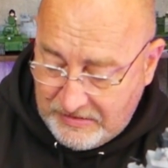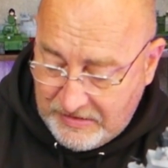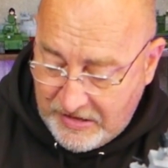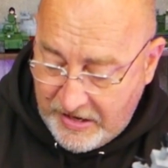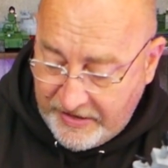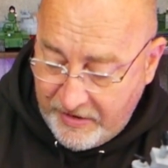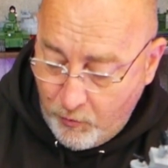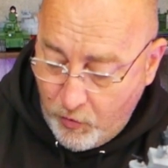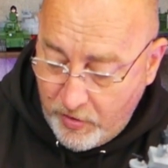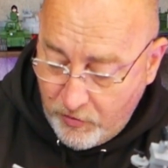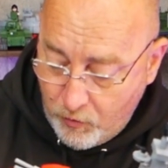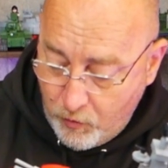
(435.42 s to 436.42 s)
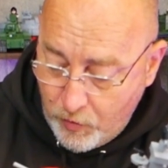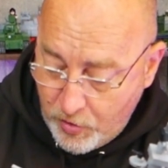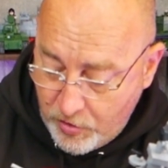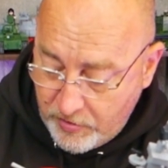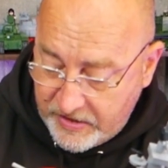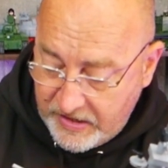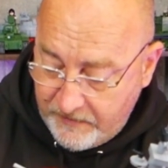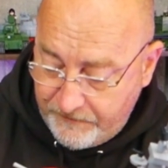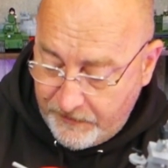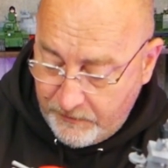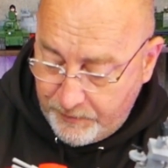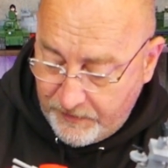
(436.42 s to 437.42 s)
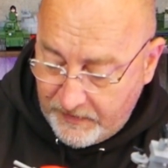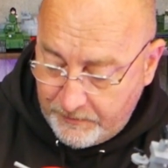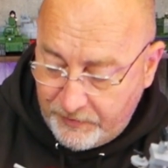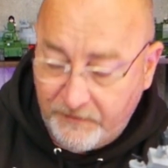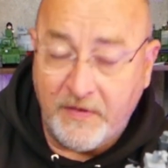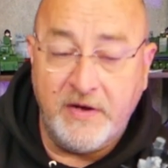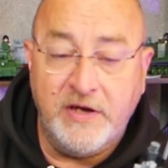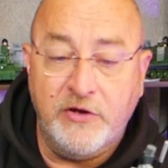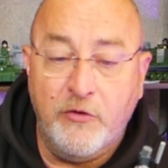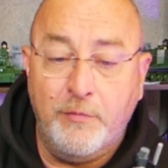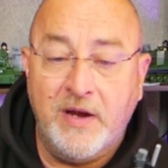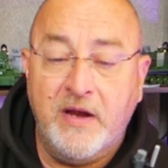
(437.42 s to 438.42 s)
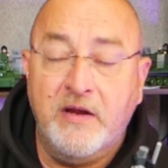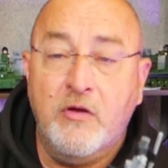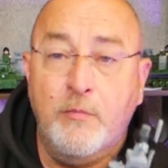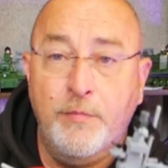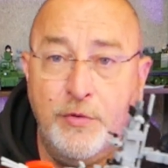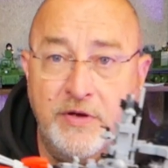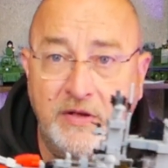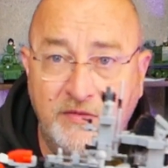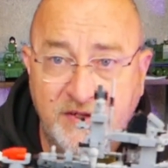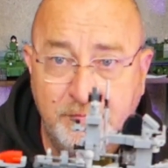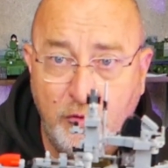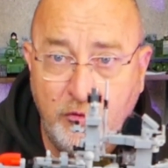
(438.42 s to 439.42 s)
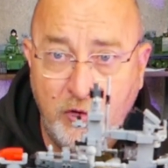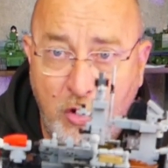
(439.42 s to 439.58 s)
and it will work if you, providing you're planning on putting this model